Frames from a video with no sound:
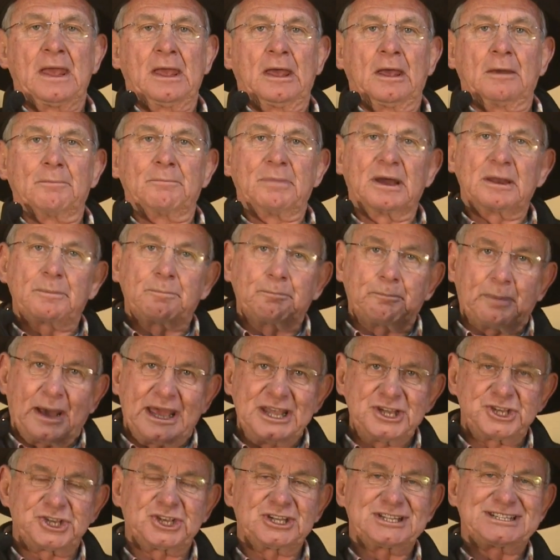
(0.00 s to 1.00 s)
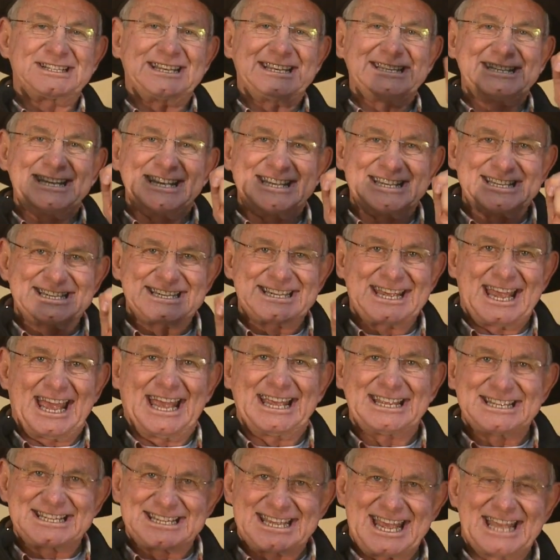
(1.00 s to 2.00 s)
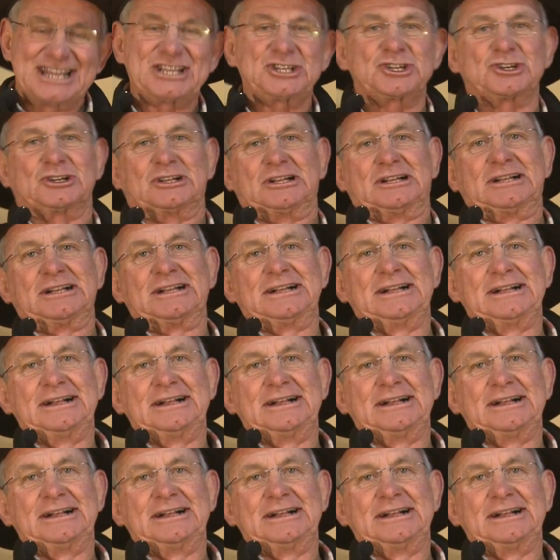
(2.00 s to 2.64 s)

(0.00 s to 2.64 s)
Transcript: But patience is essential